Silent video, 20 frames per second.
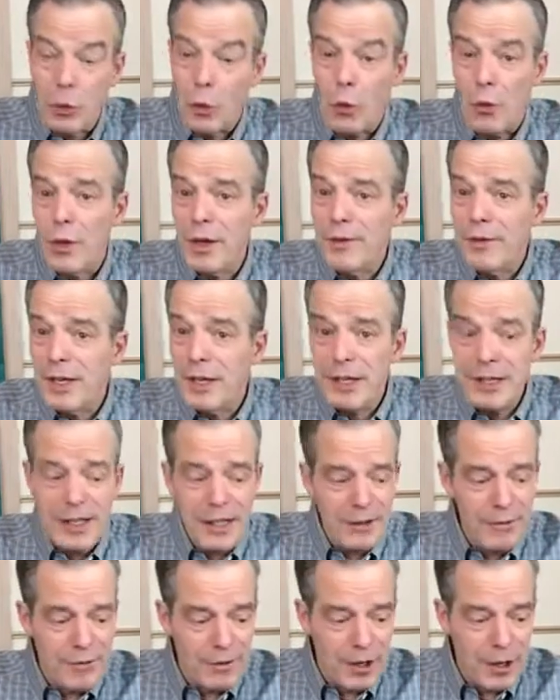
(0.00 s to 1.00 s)
Or even in
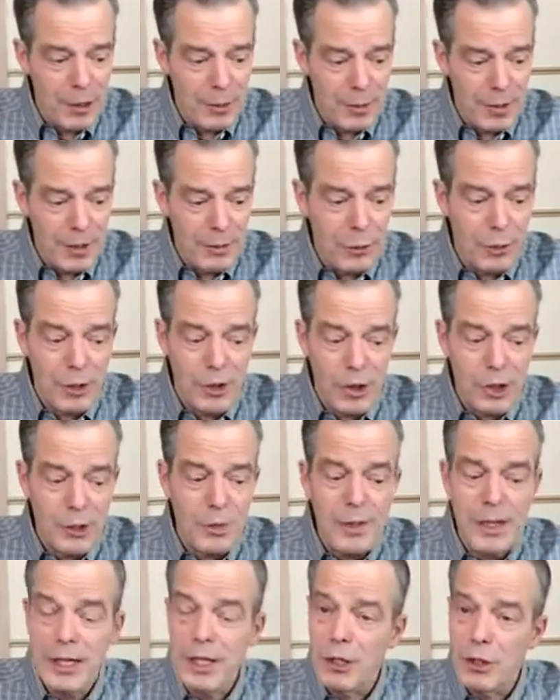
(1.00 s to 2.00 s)
the environment where it's
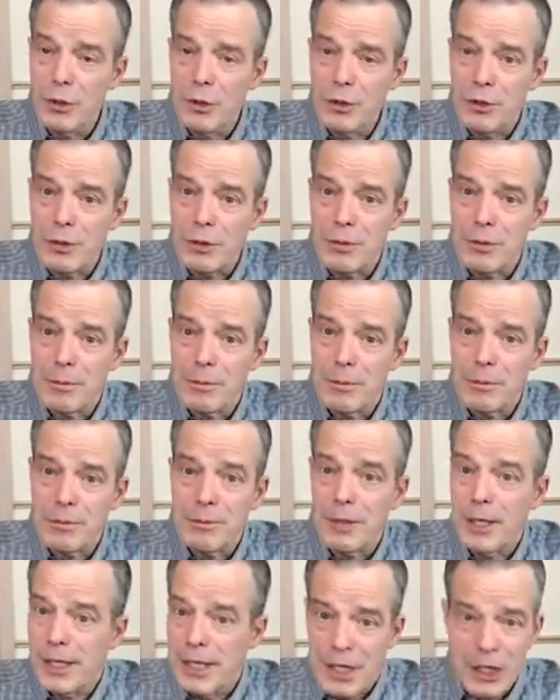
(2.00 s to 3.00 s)
being used.
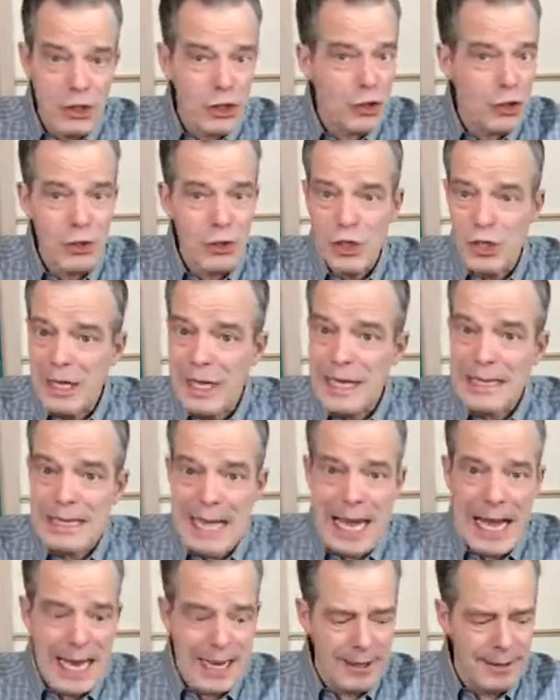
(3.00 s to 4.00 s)
They can associate
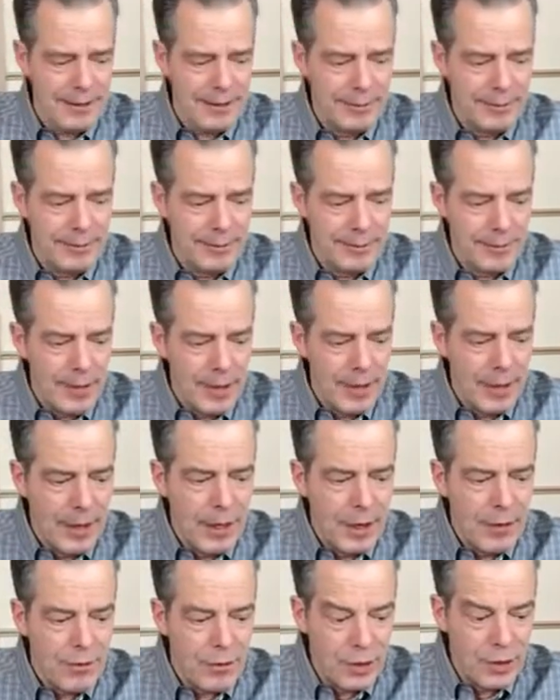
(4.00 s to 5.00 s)
that.
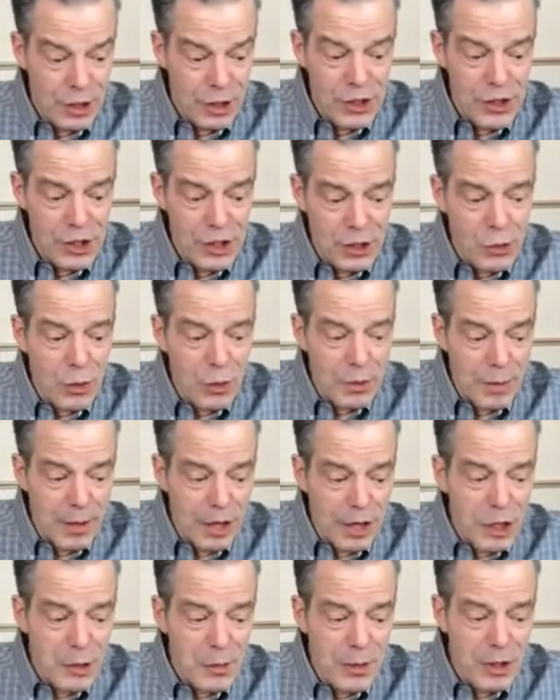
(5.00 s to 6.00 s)
For instance, when
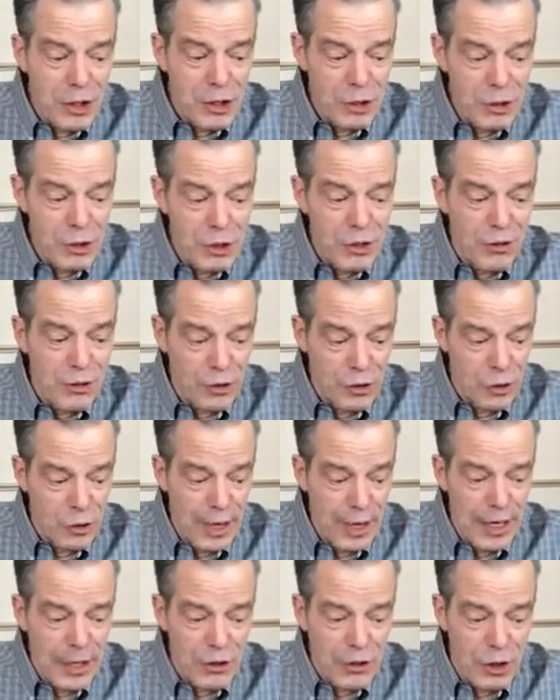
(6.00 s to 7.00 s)
punishment is used for
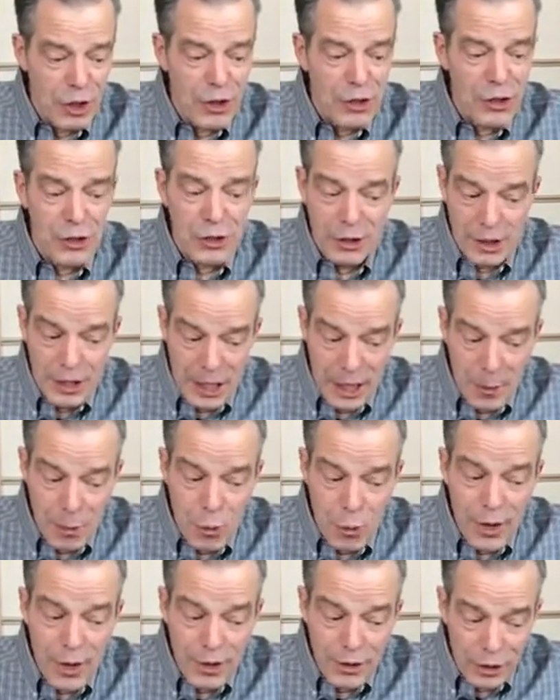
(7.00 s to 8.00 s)
training dogs to
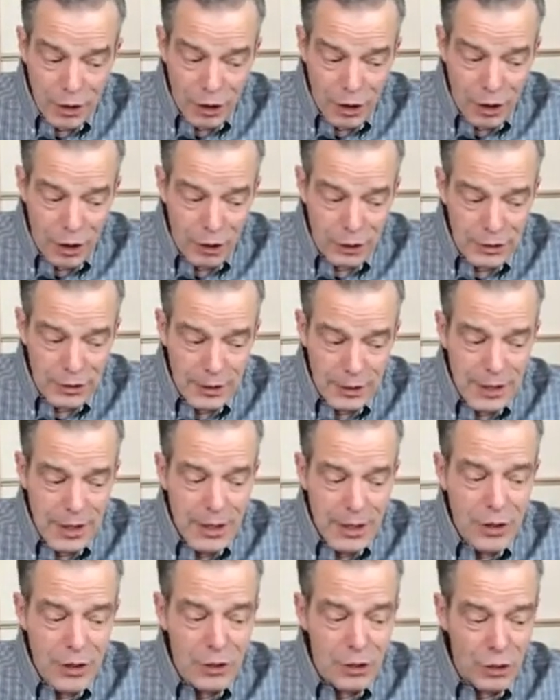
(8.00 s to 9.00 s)
come when called,
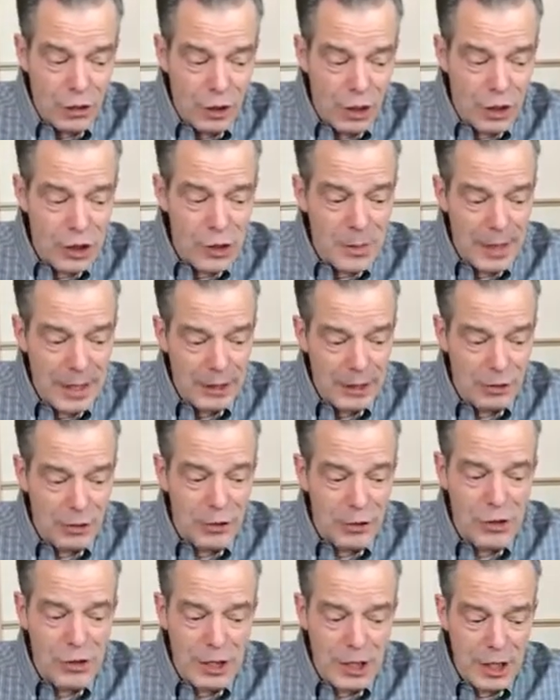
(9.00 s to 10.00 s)
the dogs may
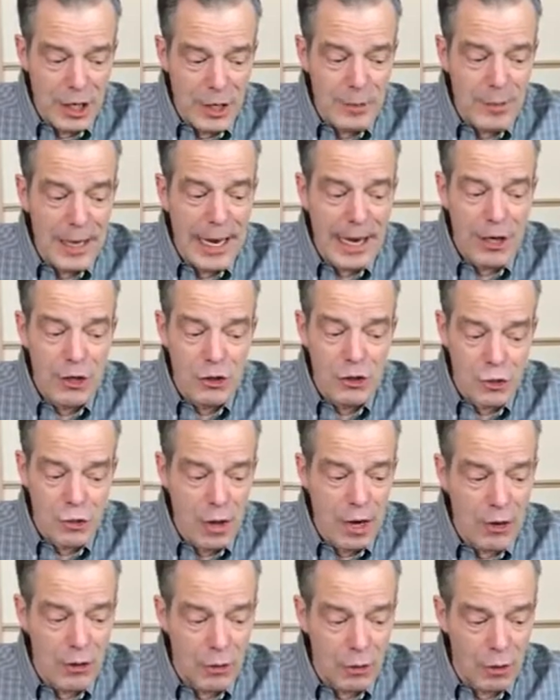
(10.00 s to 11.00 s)
learn to come at a
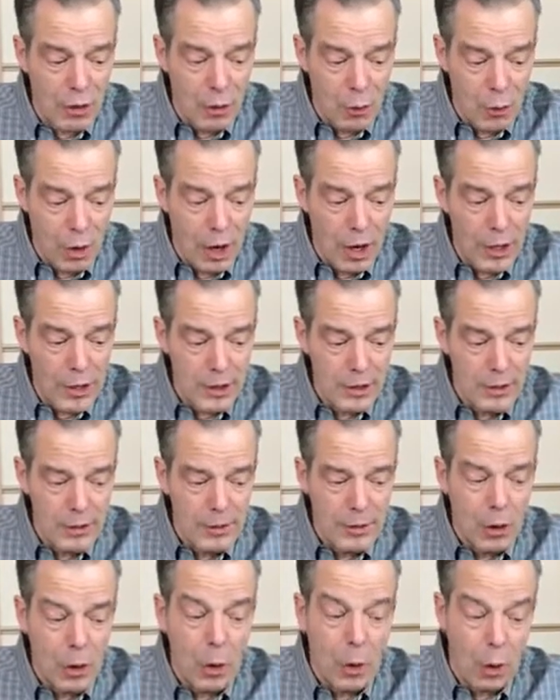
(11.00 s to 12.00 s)
trot or a walk,
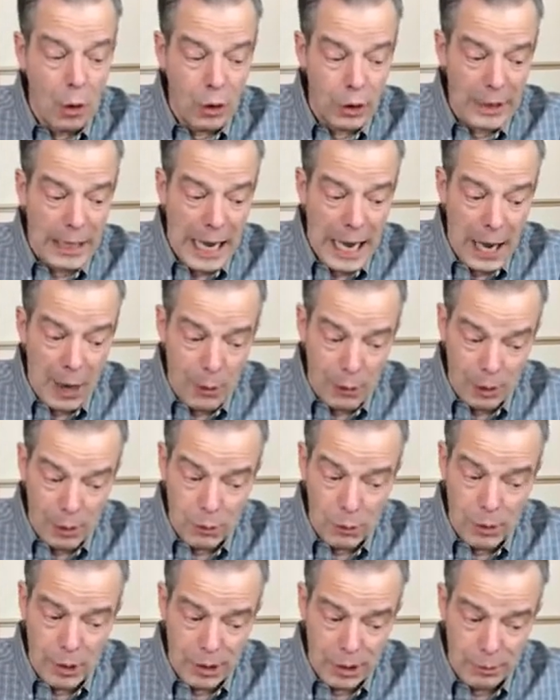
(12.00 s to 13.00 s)
or
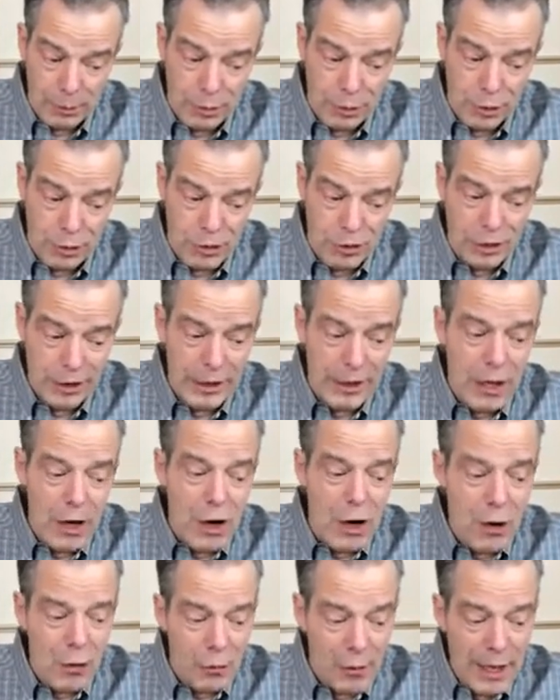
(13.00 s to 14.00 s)
cower while approaching,
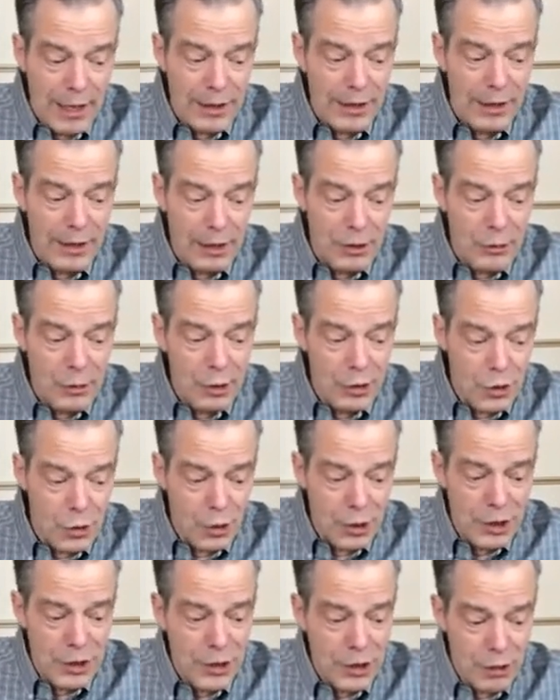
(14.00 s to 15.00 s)
rather than
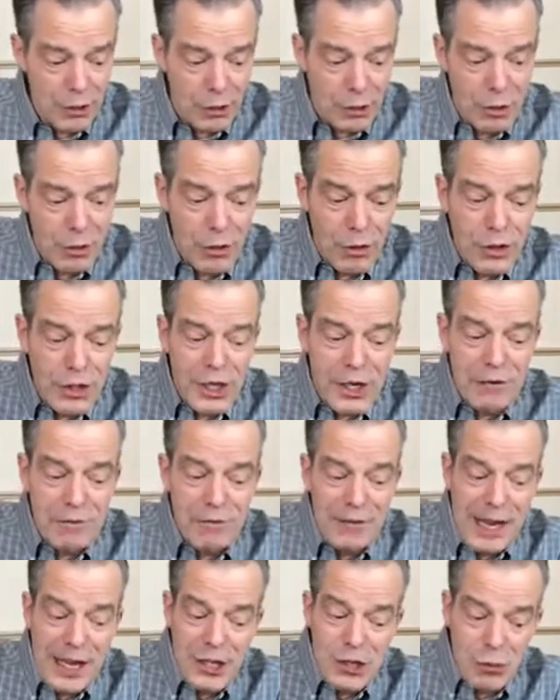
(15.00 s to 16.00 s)
returning to their owners at a
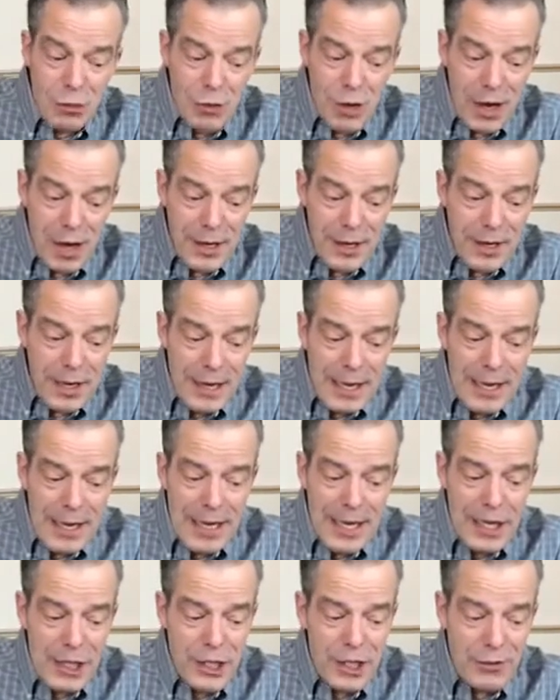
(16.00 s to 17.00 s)
fast run
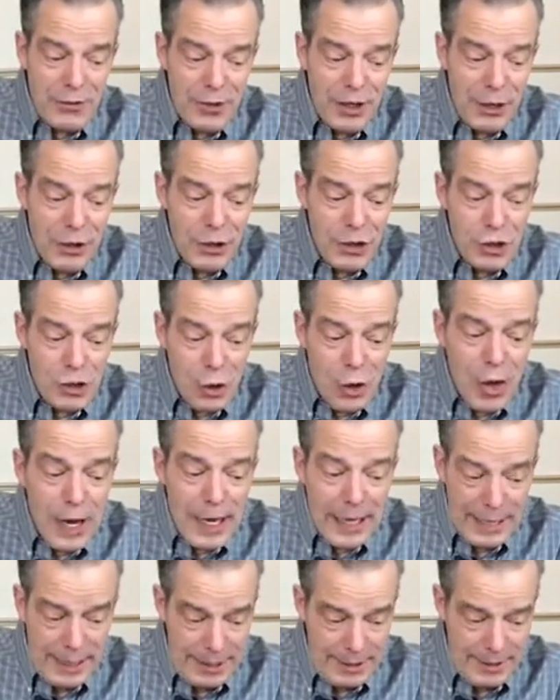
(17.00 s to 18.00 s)
as if they're
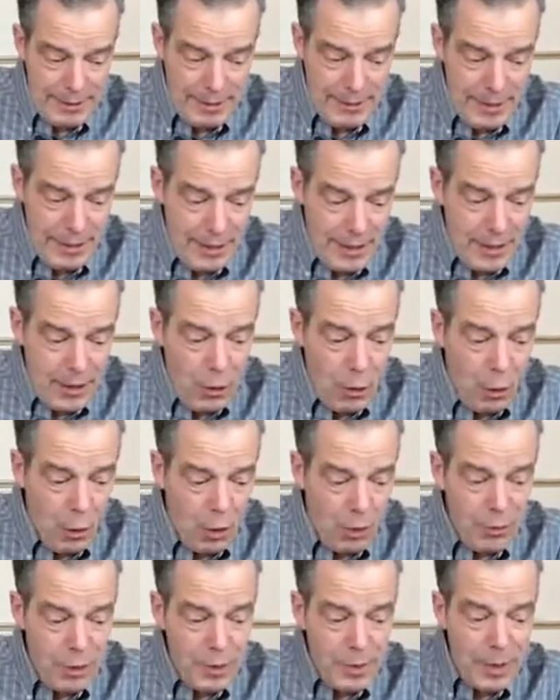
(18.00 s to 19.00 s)
enjoying it,
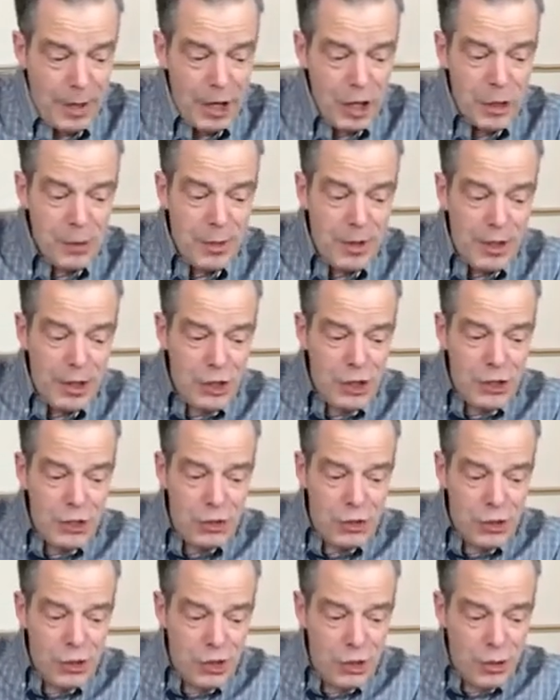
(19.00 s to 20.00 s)
or when punishment is
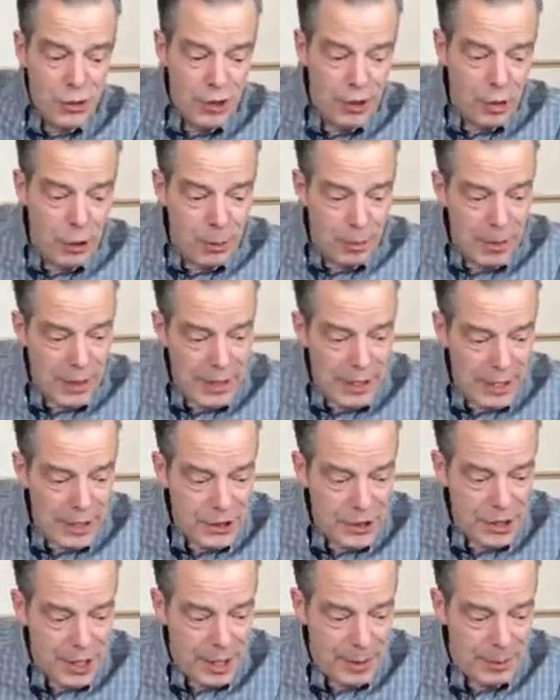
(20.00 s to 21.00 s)
used during
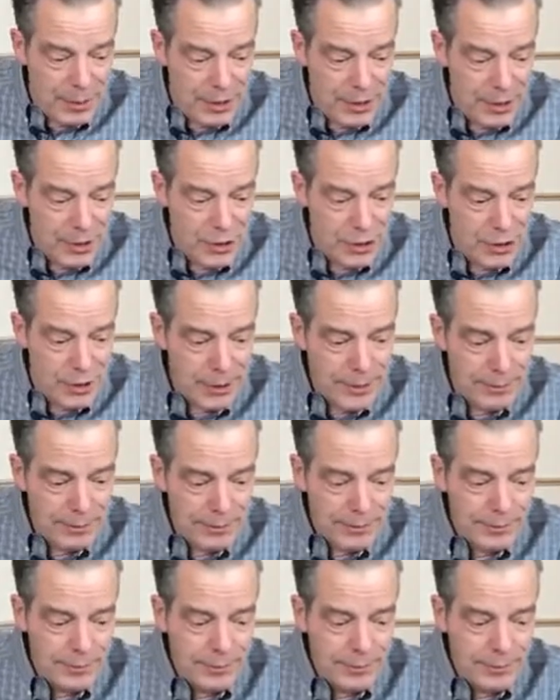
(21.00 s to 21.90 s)
obedience competition.